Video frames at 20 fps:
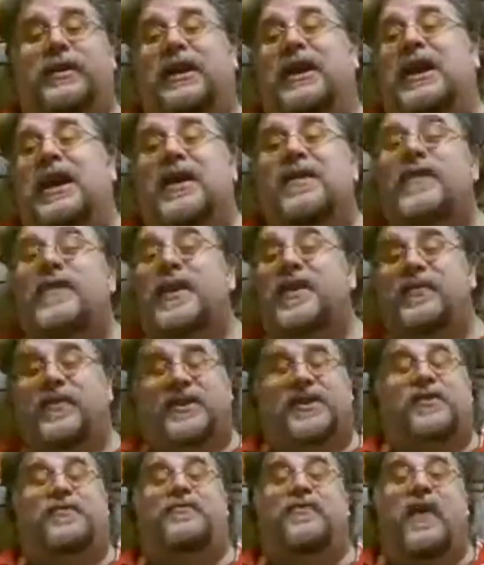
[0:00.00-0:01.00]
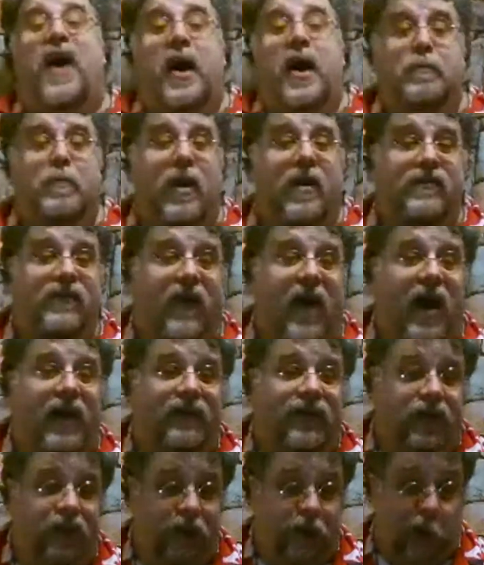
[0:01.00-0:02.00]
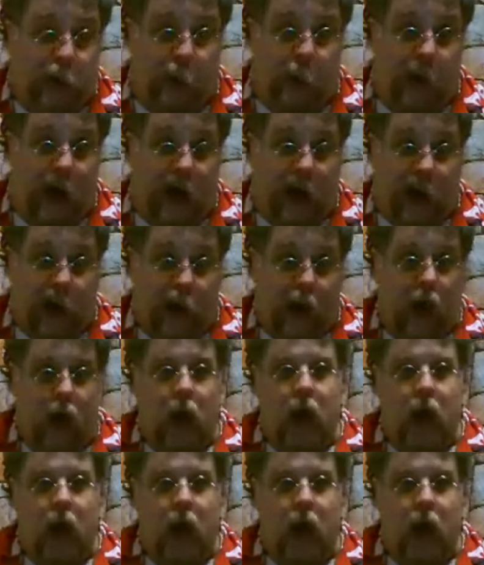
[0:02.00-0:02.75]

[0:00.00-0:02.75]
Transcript: even if it's a 5x5 square